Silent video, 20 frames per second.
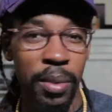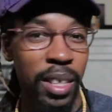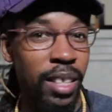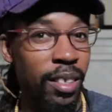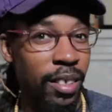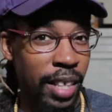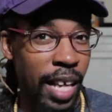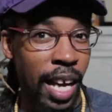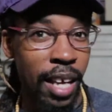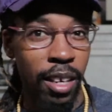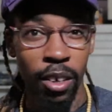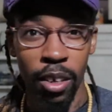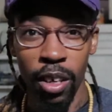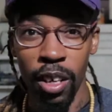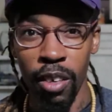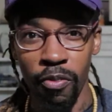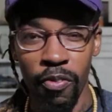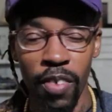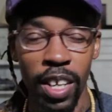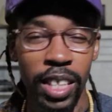Either that or
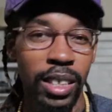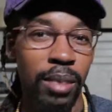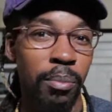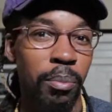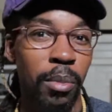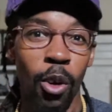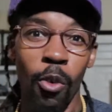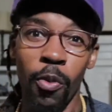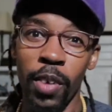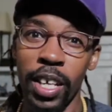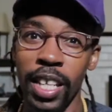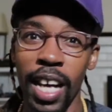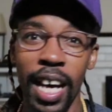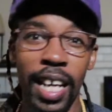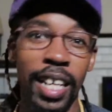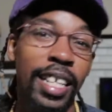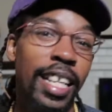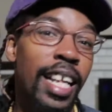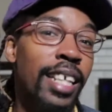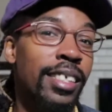unpheasant, but we
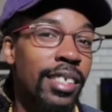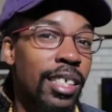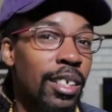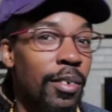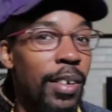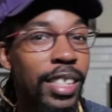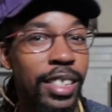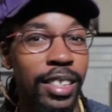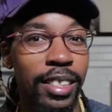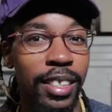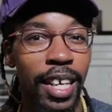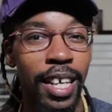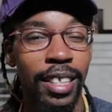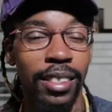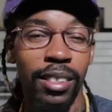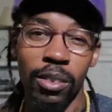not in that generation yet,